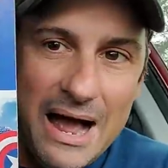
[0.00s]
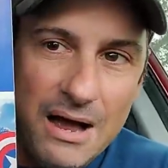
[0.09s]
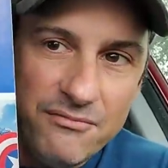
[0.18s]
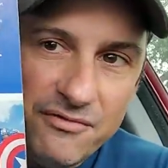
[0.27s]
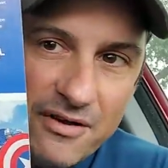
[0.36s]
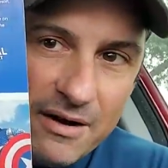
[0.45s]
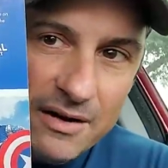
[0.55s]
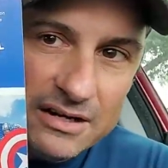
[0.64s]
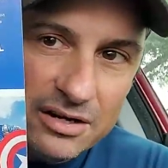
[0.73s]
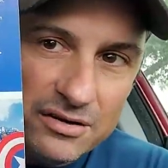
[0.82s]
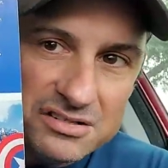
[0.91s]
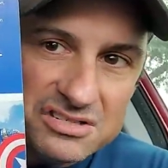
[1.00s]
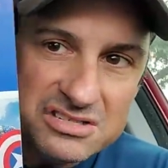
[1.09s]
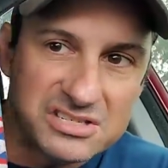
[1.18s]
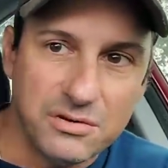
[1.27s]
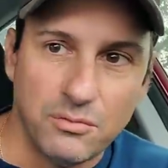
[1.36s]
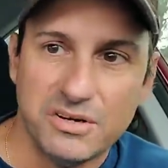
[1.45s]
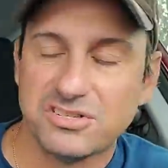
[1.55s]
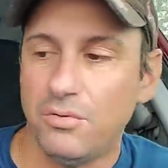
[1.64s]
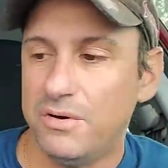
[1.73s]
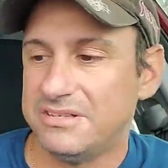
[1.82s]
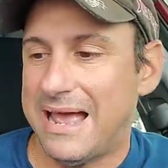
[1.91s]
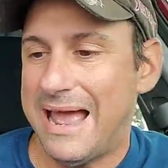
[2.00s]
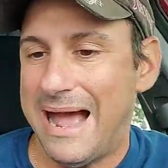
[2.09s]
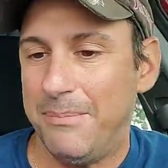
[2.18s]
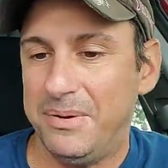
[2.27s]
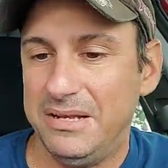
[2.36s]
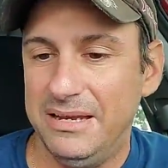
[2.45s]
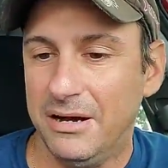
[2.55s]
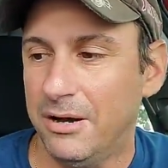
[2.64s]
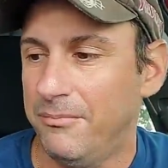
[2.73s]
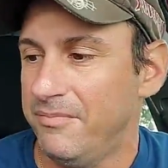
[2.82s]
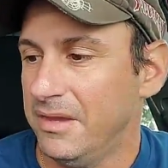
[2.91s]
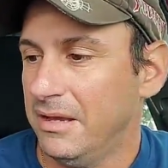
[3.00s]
I'm very curious to see what's going to happen here.